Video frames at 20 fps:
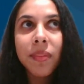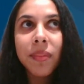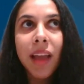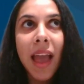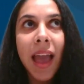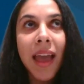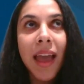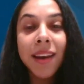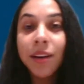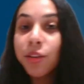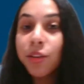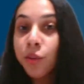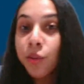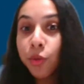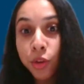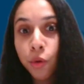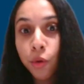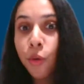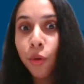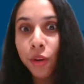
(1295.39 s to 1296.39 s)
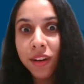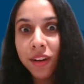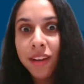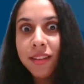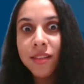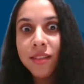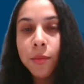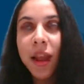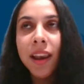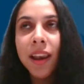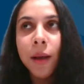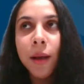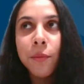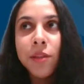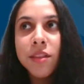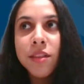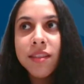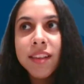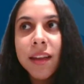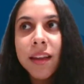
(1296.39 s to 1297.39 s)
and to coding as well, I
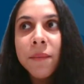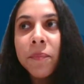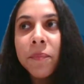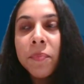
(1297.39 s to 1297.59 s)
would say,